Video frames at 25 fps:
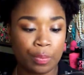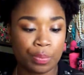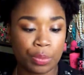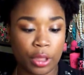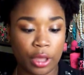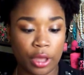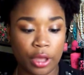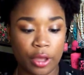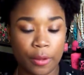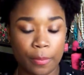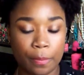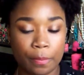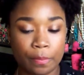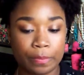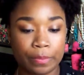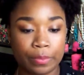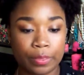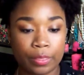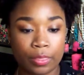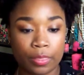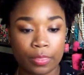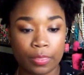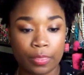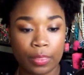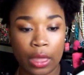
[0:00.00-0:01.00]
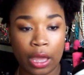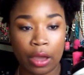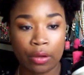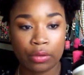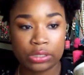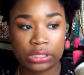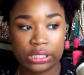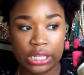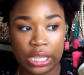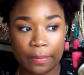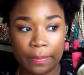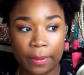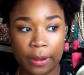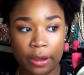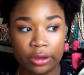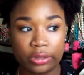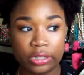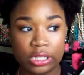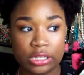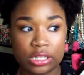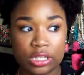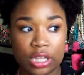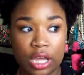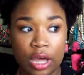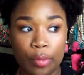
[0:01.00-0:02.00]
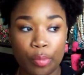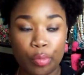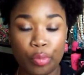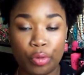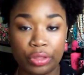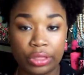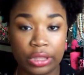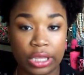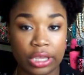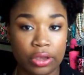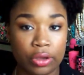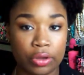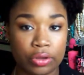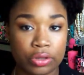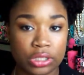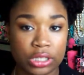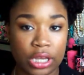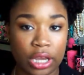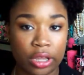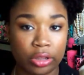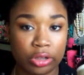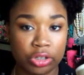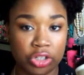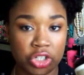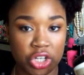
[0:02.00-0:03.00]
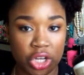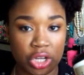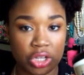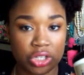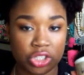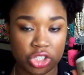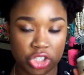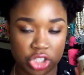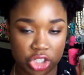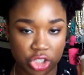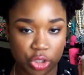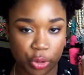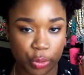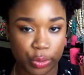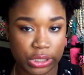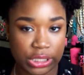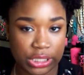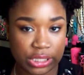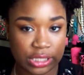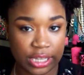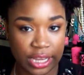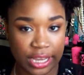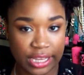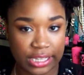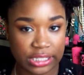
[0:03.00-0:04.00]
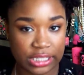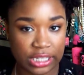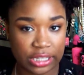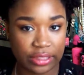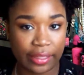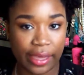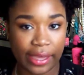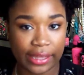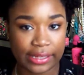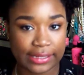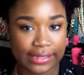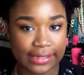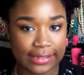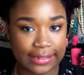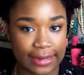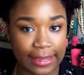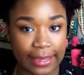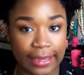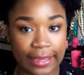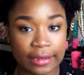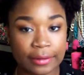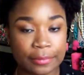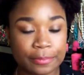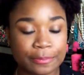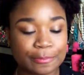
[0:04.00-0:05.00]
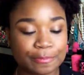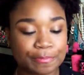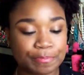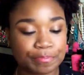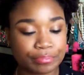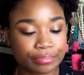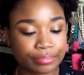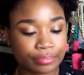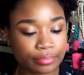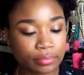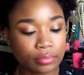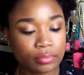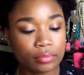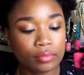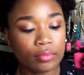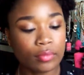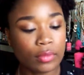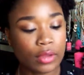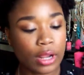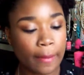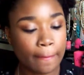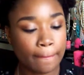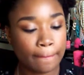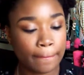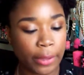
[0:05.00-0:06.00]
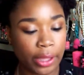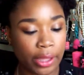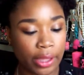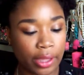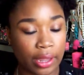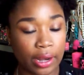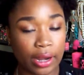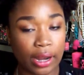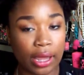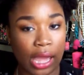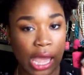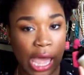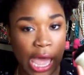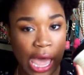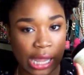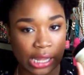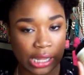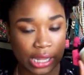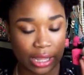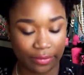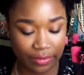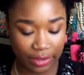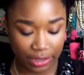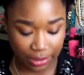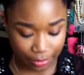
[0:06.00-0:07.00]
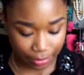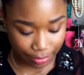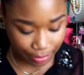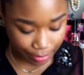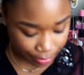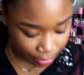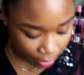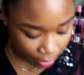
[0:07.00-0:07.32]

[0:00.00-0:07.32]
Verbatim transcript: I would say pair this up with Eco Styler gel just so it stays in that state, but I love it.